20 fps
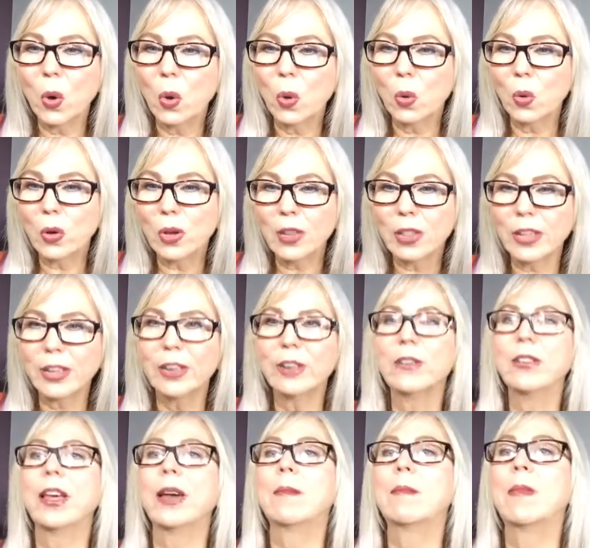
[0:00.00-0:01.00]
clear
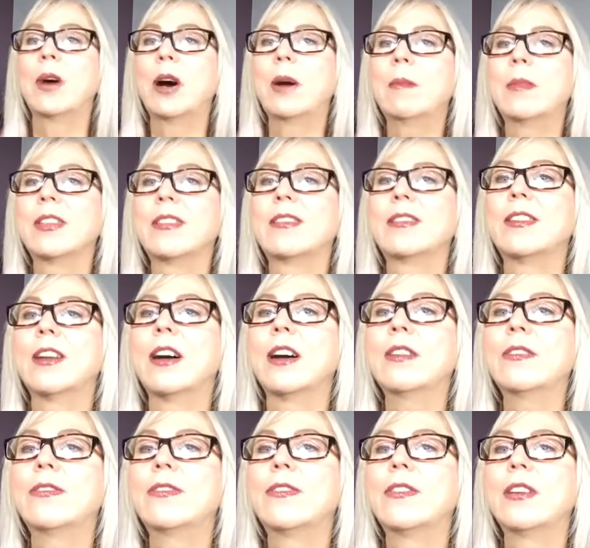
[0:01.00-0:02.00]
that mama
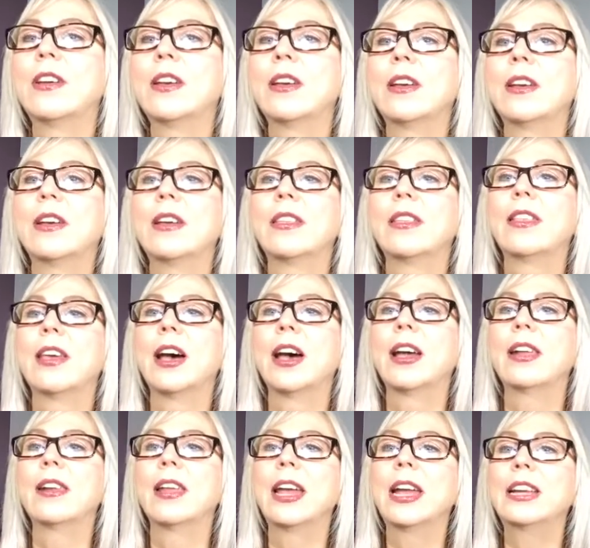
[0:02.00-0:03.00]
stuff
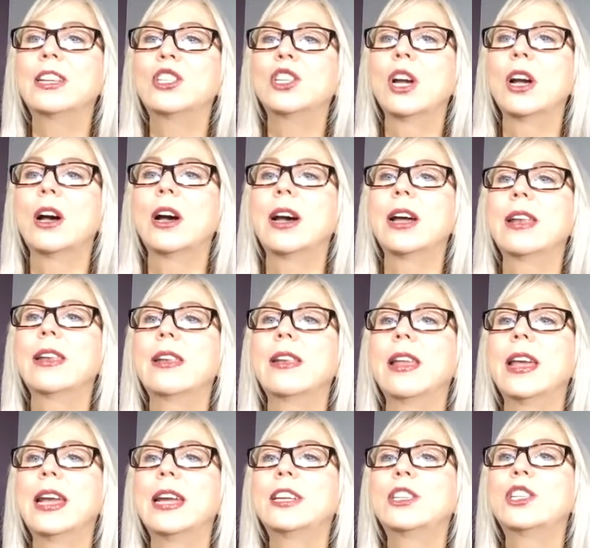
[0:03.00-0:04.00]
that, hey John,
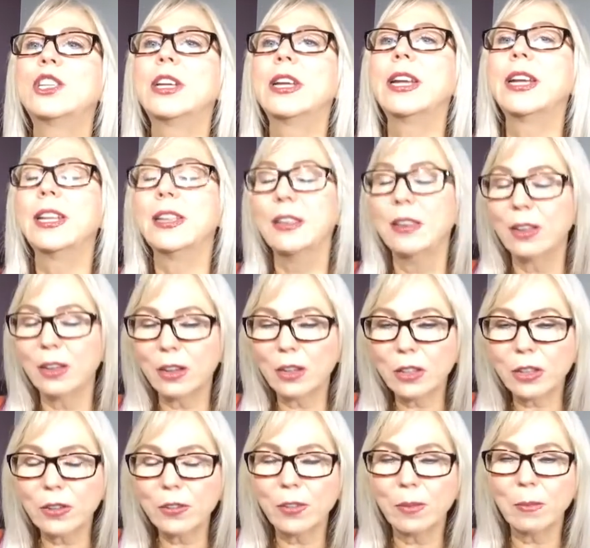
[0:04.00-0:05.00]
hey Jean,
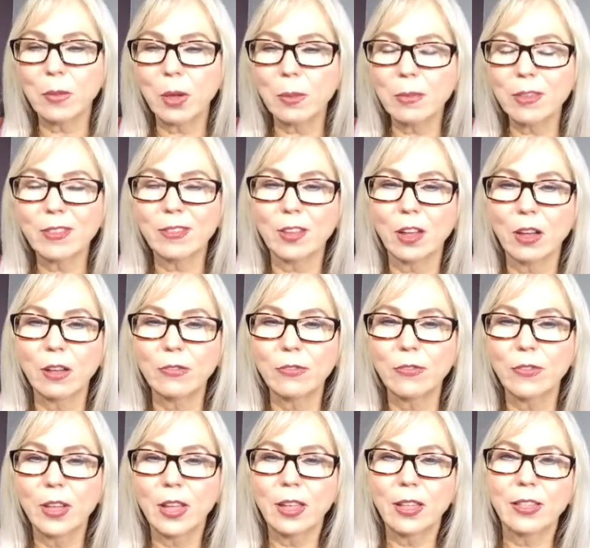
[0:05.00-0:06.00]
clear the mama
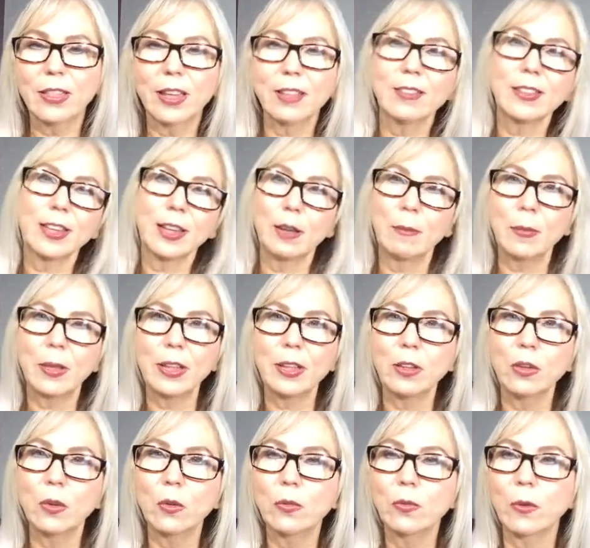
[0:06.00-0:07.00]
stuff that's keeping
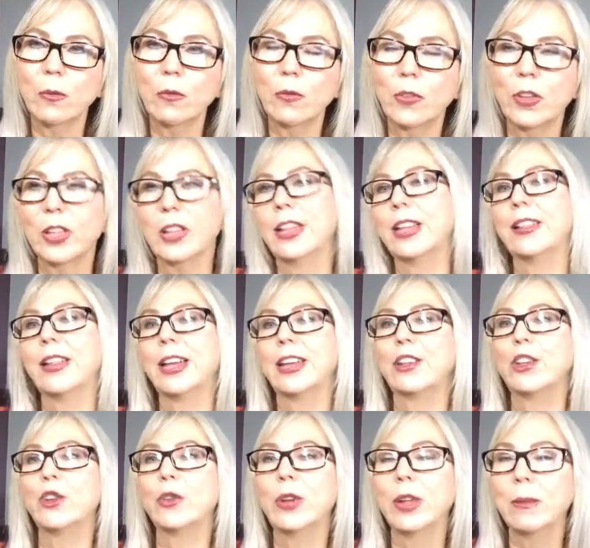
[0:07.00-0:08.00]
you from feeling
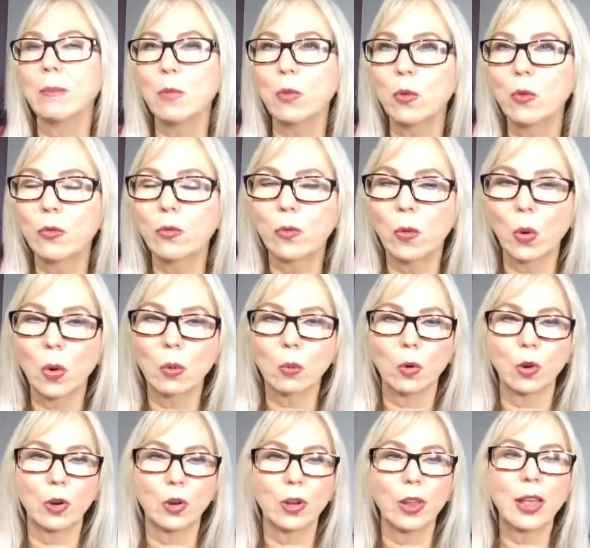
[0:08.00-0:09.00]
like you can move
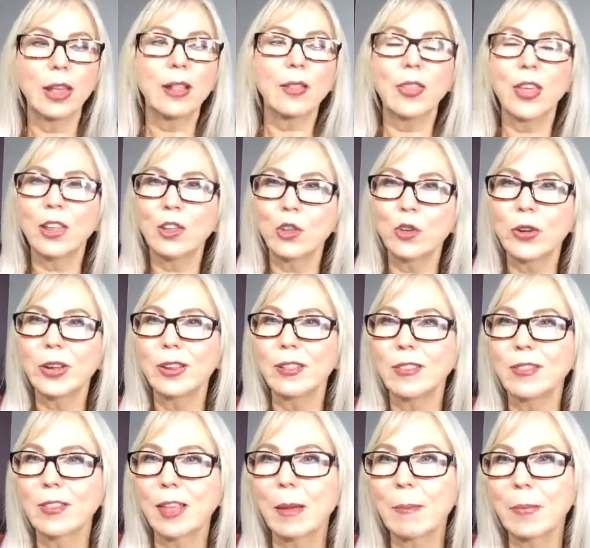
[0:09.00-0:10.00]
forward, that you can
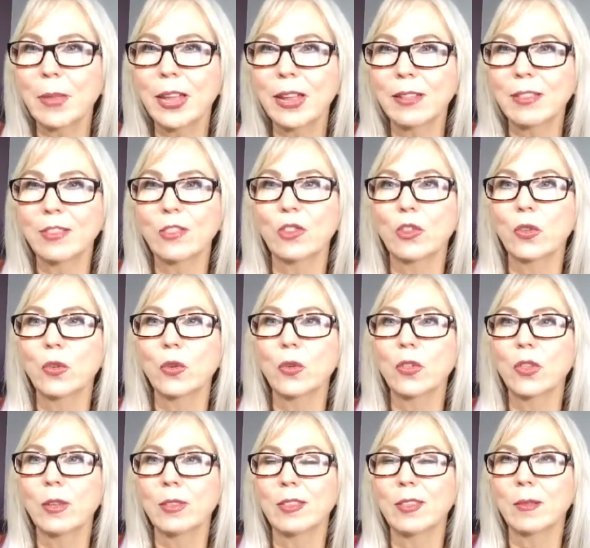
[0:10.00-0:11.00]
step into
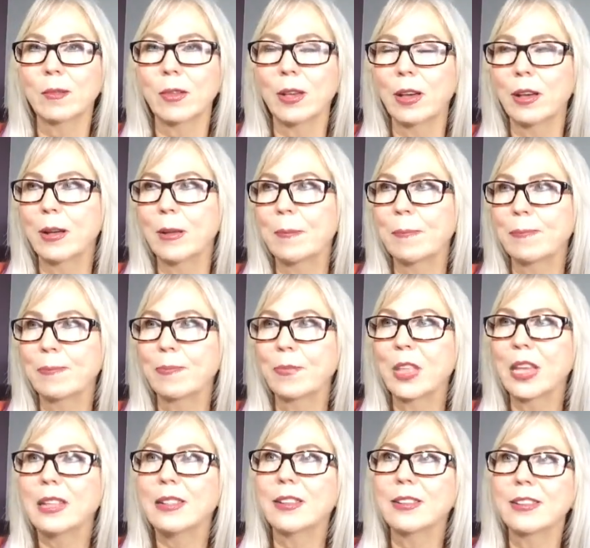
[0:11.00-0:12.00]
the
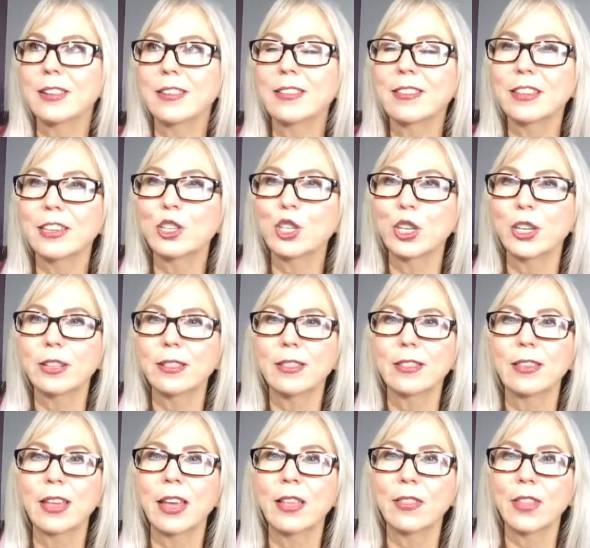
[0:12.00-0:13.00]

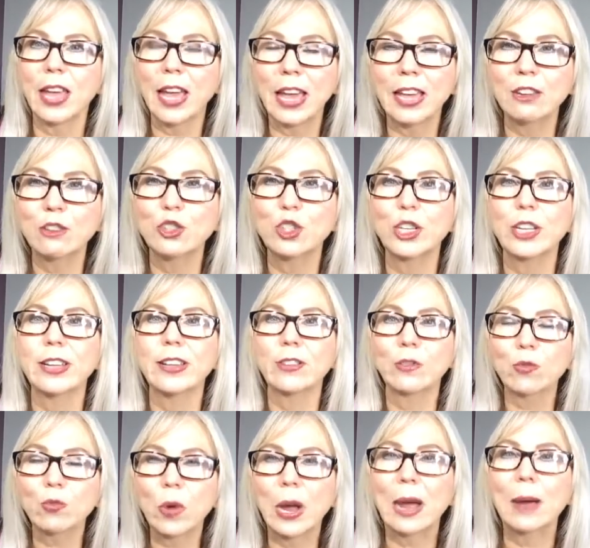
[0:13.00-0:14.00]
decisions and the energies
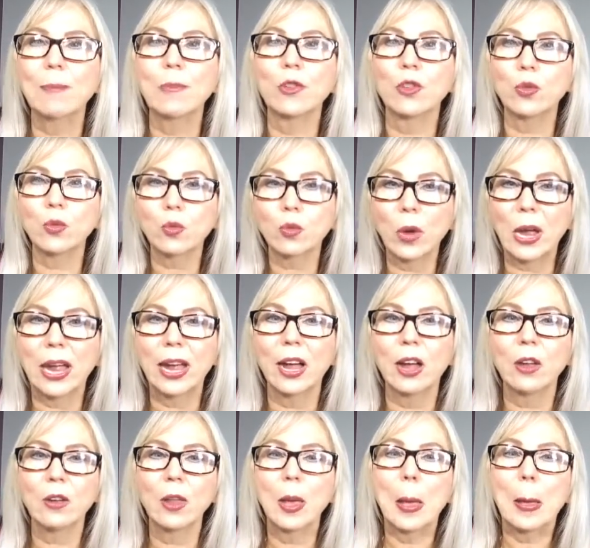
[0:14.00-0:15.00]
wrapped
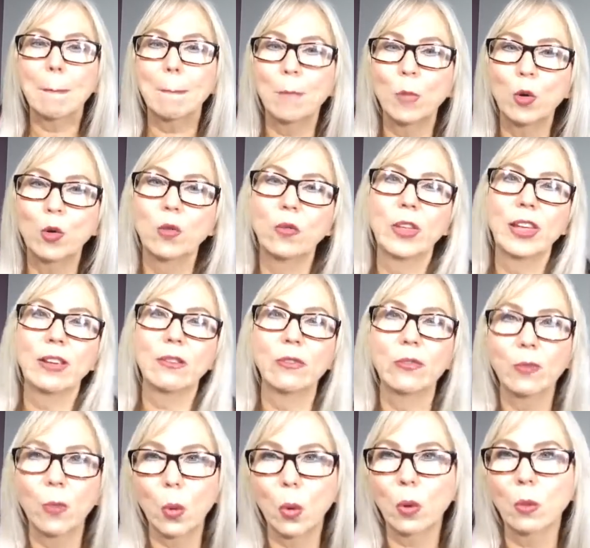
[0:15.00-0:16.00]
around moving
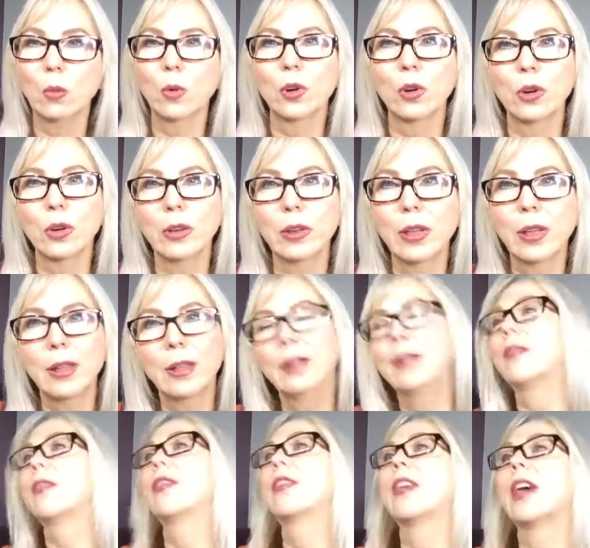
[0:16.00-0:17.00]
forward,
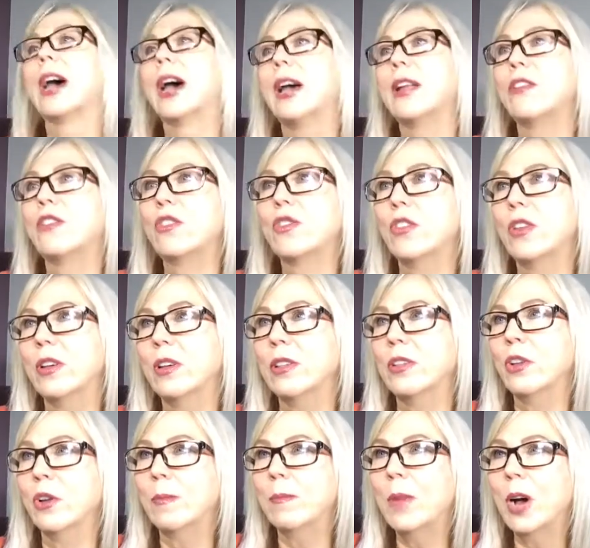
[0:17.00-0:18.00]
that
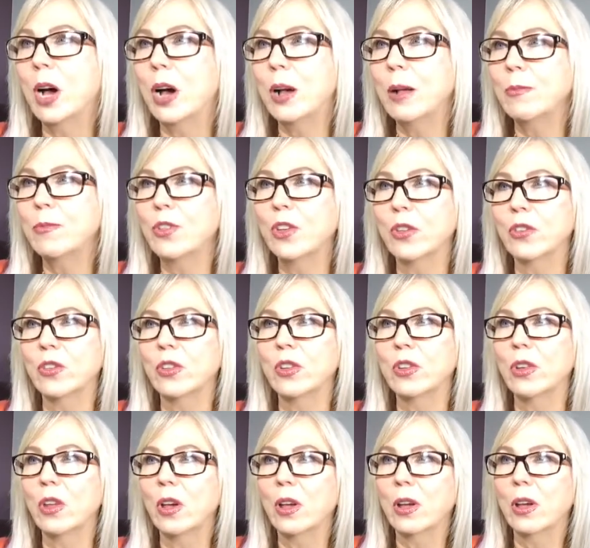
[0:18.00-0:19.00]
your mom
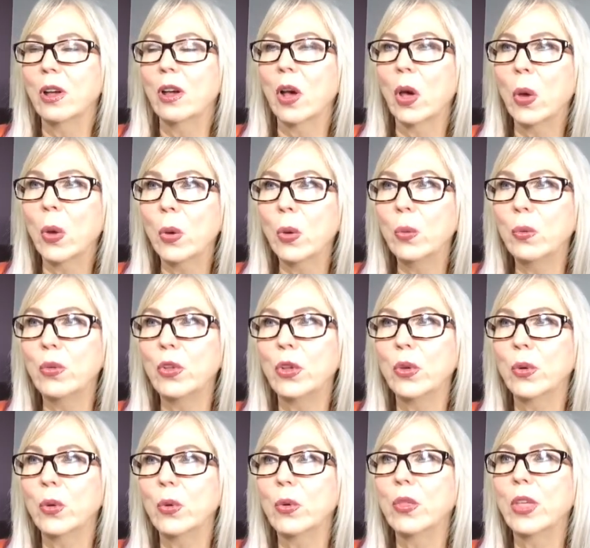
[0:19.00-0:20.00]
doesn't own
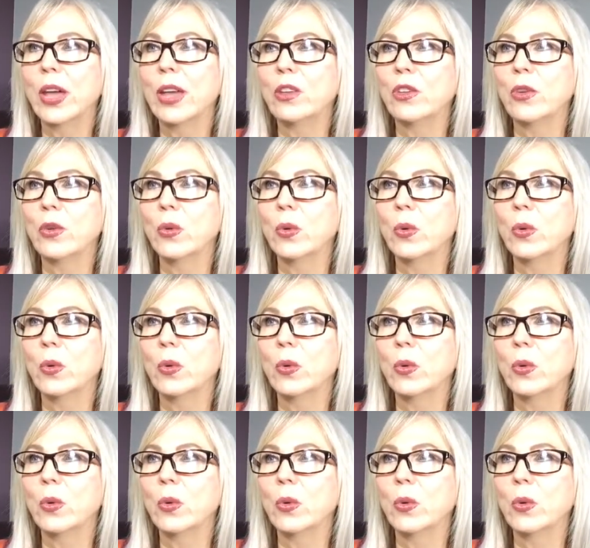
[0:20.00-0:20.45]
you, that